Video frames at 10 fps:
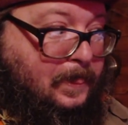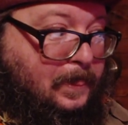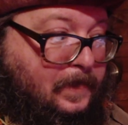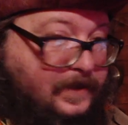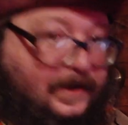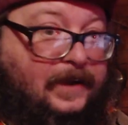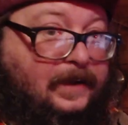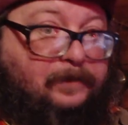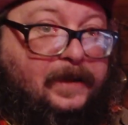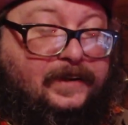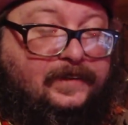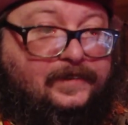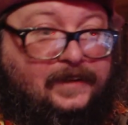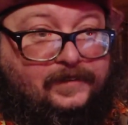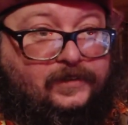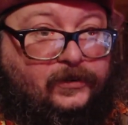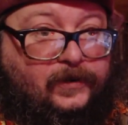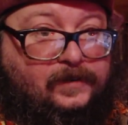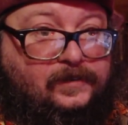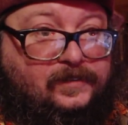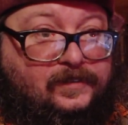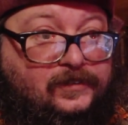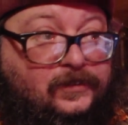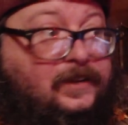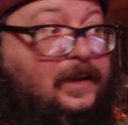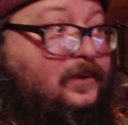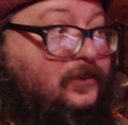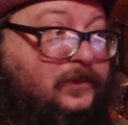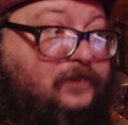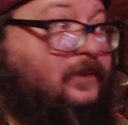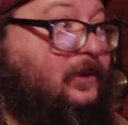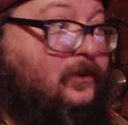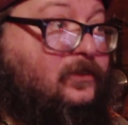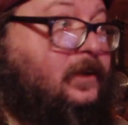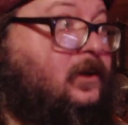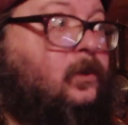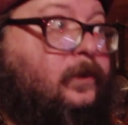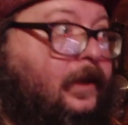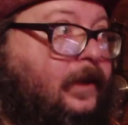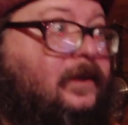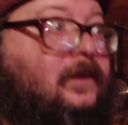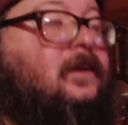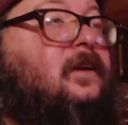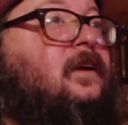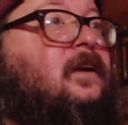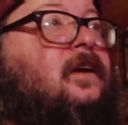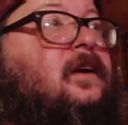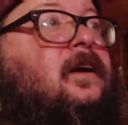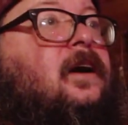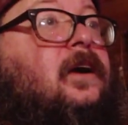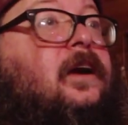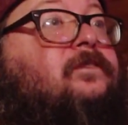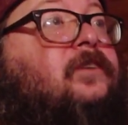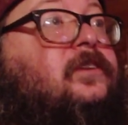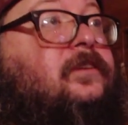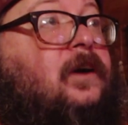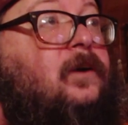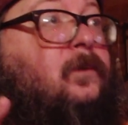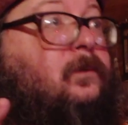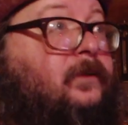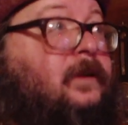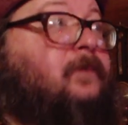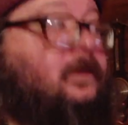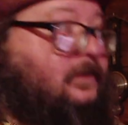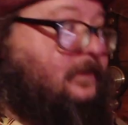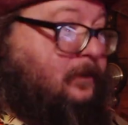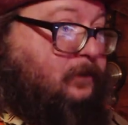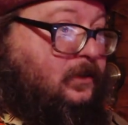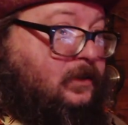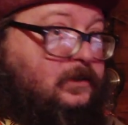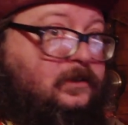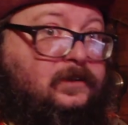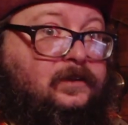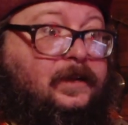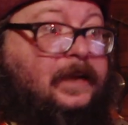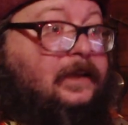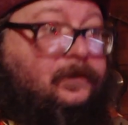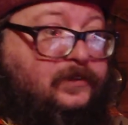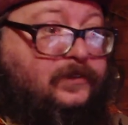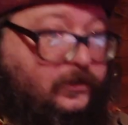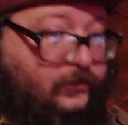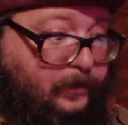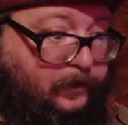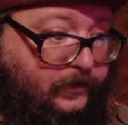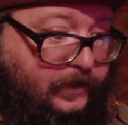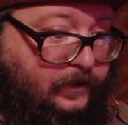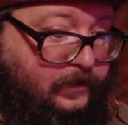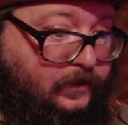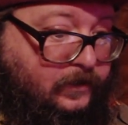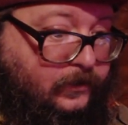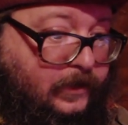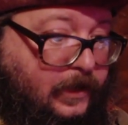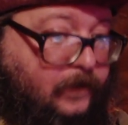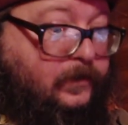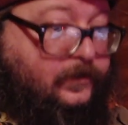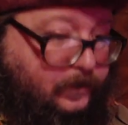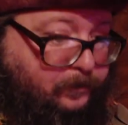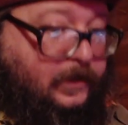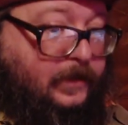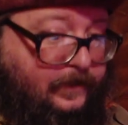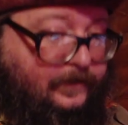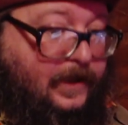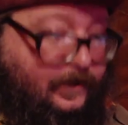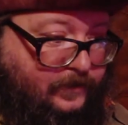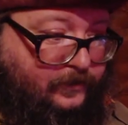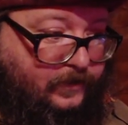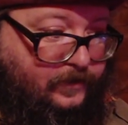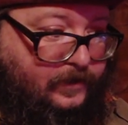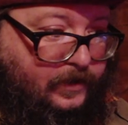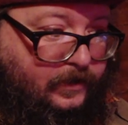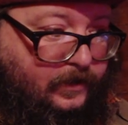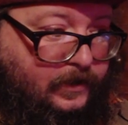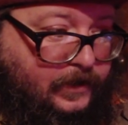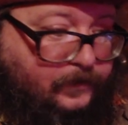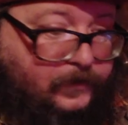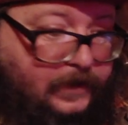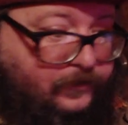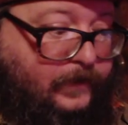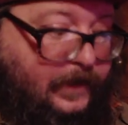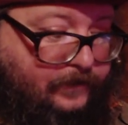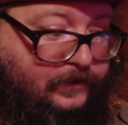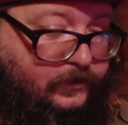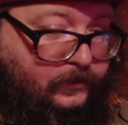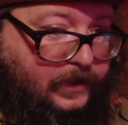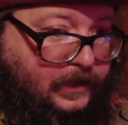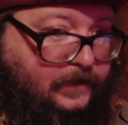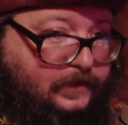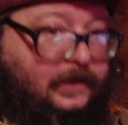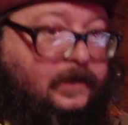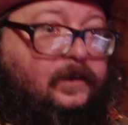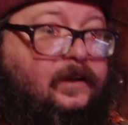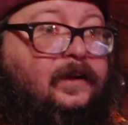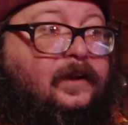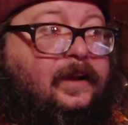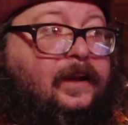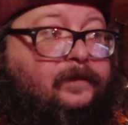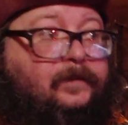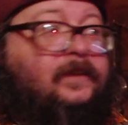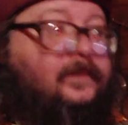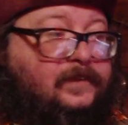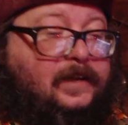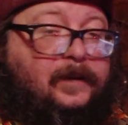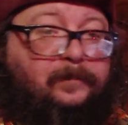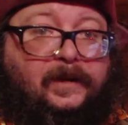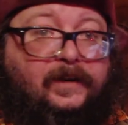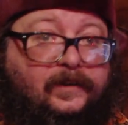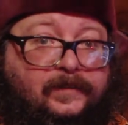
You got to get back in this guy's good graces. So Djoser, the Pharaoh's like, okay, all right, first of all, we'll rebuild the temple and then we'll start tributing. Okay, we'll start bringing in taxes for this guy. All right, whatever we have to do, get out there and make this guy better